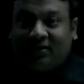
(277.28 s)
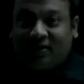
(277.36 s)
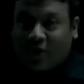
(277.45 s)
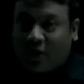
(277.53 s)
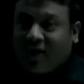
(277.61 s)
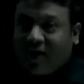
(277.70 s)
In
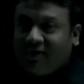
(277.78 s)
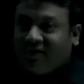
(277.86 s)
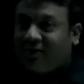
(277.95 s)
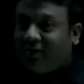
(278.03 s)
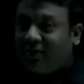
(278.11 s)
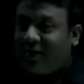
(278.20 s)
your case,
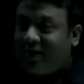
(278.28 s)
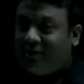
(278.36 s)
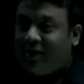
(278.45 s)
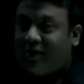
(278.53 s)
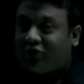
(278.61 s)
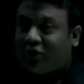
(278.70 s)
there will be a
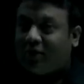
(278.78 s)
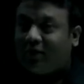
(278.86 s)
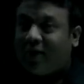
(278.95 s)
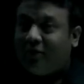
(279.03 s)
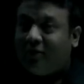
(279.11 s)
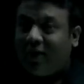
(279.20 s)
deviation of
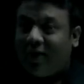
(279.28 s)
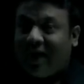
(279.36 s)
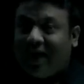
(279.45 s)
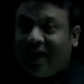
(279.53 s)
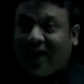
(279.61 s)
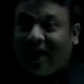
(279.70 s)
around
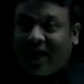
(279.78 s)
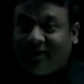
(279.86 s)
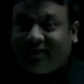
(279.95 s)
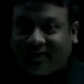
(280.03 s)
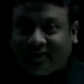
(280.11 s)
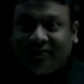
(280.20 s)
8
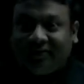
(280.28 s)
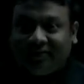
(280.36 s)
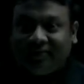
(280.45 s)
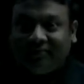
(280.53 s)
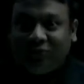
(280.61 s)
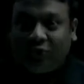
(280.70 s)
hours.
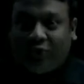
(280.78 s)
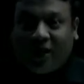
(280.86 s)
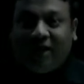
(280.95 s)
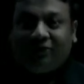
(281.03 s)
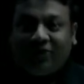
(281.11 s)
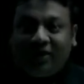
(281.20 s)
You could
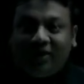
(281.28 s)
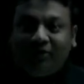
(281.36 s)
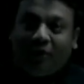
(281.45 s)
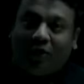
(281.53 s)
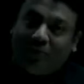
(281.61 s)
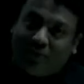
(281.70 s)
have studied
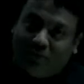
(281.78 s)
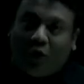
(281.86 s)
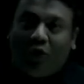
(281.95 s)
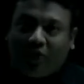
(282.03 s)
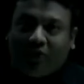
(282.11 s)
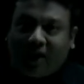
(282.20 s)
for
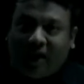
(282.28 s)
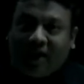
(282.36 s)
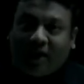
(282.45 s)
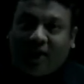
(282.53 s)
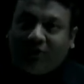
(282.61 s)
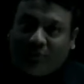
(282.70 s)
8
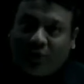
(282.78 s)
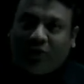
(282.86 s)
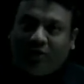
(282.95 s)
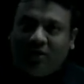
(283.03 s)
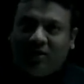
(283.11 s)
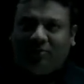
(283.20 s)
hours more,
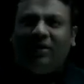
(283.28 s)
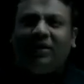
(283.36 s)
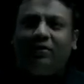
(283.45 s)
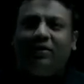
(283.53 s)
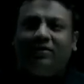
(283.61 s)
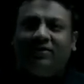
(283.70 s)
but
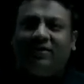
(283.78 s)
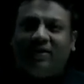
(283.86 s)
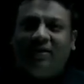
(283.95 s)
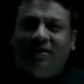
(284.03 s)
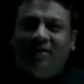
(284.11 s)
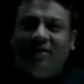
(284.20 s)
you didn't
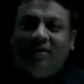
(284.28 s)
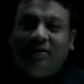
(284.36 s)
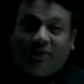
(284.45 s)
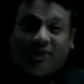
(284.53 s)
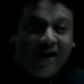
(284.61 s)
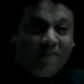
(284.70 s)
study.
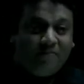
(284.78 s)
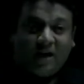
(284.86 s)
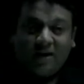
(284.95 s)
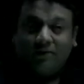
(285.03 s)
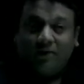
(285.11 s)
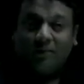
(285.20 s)
The same
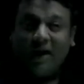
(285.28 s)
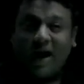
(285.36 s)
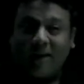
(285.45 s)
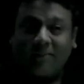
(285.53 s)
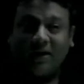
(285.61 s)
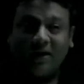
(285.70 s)
thing will be
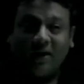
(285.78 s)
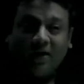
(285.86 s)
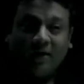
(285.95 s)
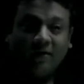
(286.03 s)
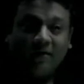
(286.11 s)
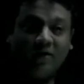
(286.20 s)
happening
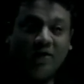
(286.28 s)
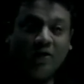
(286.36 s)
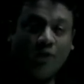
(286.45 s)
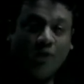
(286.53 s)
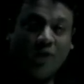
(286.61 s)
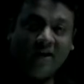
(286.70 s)
here.
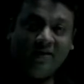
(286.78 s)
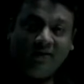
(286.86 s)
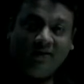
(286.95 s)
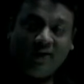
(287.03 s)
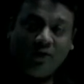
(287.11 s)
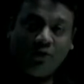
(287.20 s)

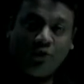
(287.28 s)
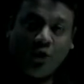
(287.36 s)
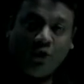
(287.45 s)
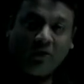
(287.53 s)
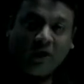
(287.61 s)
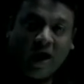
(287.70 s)
Once you
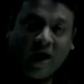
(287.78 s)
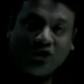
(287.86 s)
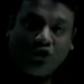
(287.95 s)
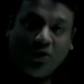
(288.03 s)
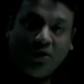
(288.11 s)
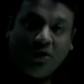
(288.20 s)
know the
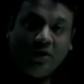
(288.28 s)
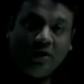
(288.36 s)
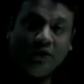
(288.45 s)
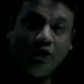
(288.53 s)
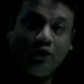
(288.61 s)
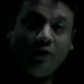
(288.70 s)
actual,
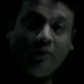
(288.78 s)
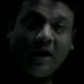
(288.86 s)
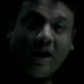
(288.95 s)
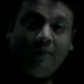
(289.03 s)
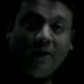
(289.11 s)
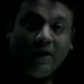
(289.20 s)
you will
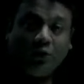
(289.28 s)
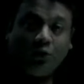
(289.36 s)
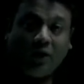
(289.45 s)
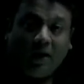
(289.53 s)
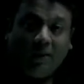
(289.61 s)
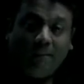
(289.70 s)
be able to
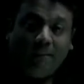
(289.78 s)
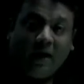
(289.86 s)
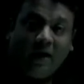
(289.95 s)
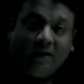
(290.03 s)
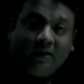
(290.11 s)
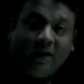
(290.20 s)

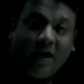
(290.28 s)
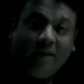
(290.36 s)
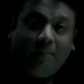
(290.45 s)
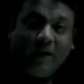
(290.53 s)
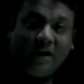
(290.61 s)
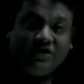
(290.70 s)
compare
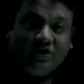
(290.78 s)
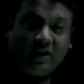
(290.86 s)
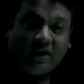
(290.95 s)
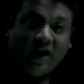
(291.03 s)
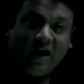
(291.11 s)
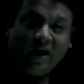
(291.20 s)
the
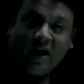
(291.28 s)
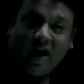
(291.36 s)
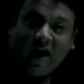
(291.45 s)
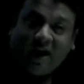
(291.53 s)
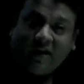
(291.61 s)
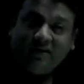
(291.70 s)
budgeted
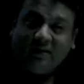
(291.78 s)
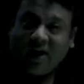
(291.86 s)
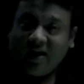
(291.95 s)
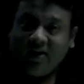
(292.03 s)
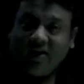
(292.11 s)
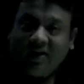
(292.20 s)
and the
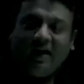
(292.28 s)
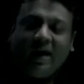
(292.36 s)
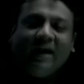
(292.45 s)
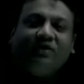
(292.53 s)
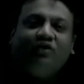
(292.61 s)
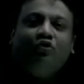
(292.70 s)

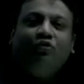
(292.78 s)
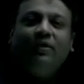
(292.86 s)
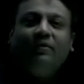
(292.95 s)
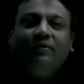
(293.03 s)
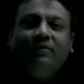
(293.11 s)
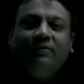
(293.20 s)

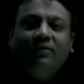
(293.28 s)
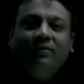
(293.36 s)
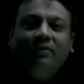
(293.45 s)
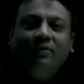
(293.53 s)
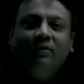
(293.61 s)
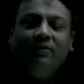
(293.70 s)
actuals,
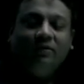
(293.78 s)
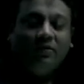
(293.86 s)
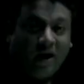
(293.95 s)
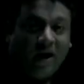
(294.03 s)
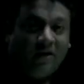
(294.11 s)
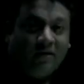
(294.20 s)

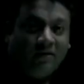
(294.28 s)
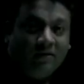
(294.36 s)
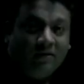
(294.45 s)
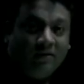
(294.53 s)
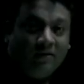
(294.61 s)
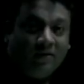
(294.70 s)
right?
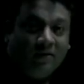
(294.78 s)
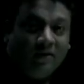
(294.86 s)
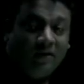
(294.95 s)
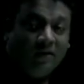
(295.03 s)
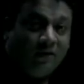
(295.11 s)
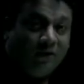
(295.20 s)

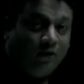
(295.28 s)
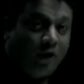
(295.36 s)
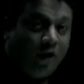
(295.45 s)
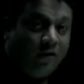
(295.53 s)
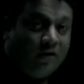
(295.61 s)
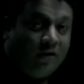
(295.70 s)
So
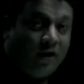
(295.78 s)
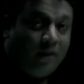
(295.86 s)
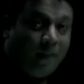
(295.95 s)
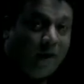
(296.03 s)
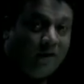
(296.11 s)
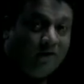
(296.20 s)
on
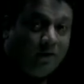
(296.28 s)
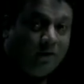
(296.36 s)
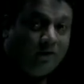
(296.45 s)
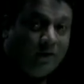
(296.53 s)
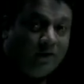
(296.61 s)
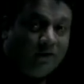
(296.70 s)
comparison
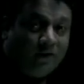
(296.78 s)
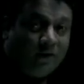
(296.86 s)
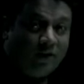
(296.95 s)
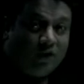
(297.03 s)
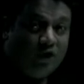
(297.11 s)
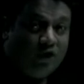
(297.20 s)
of this,
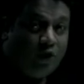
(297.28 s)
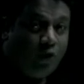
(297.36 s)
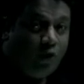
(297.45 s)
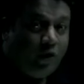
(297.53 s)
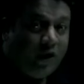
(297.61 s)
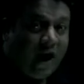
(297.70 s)

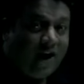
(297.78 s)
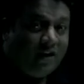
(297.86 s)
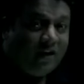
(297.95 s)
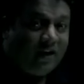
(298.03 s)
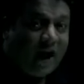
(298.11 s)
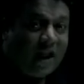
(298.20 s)
you
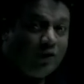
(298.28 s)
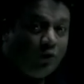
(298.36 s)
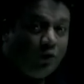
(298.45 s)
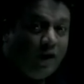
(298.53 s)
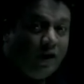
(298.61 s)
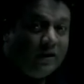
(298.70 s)
can
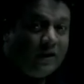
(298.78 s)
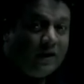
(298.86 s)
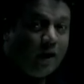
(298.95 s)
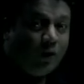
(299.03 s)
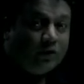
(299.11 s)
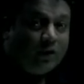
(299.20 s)
calculate
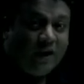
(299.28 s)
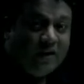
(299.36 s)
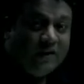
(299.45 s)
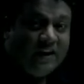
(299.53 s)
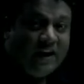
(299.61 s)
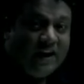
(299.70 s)
now the
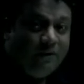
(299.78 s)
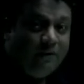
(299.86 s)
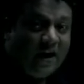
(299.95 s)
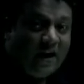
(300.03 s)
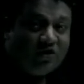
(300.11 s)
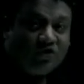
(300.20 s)

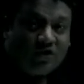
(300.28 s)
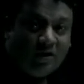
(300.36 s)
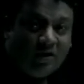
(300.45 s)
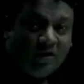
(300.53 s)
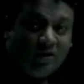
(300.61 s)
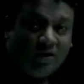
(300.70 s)

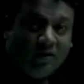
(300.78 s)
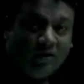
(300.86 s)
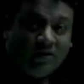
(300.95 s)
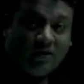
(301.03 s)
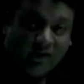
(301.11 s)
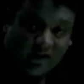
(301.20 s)
deviation, the